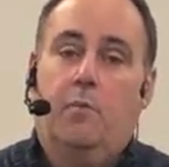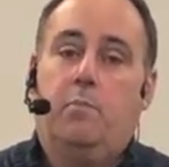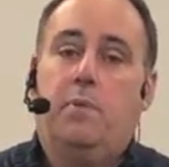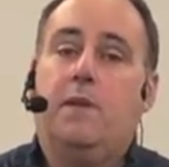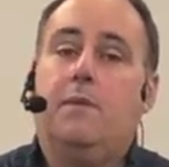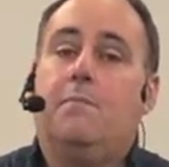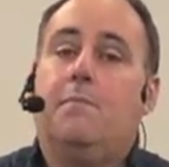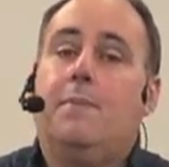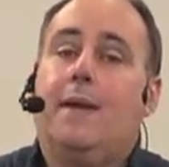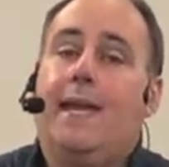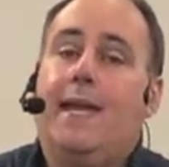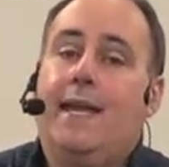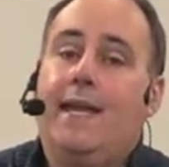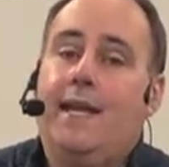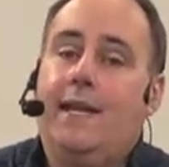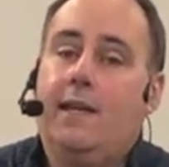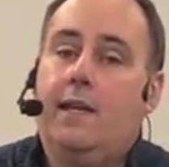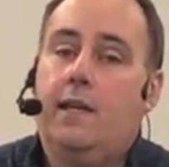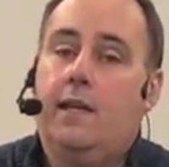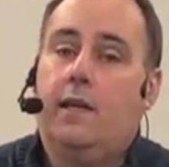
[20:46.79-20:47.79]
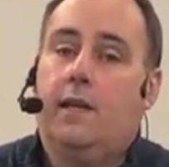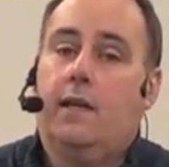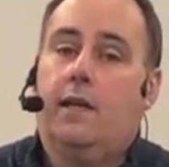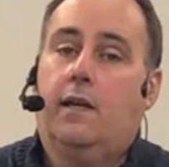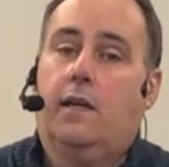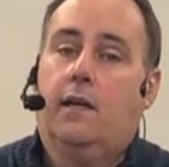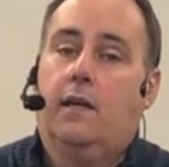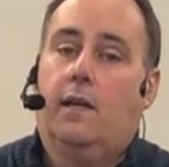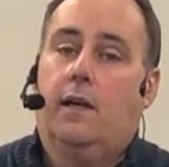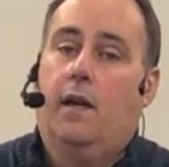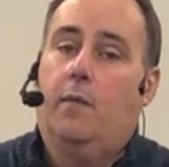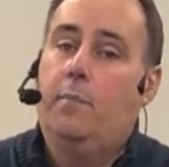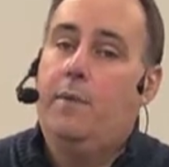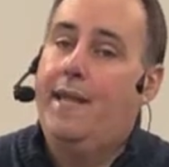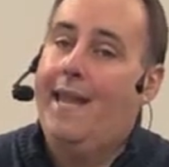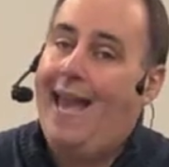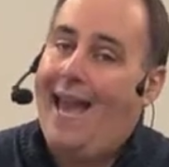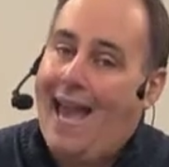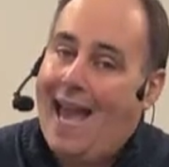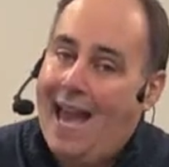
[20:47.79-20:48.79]
be made on
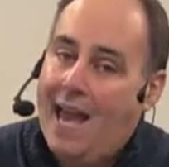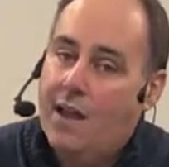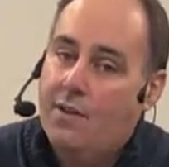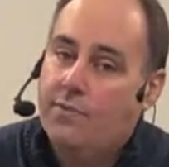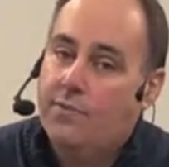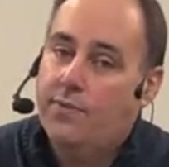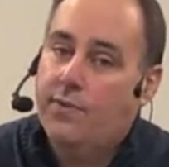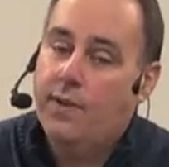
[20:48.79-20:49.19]
behalf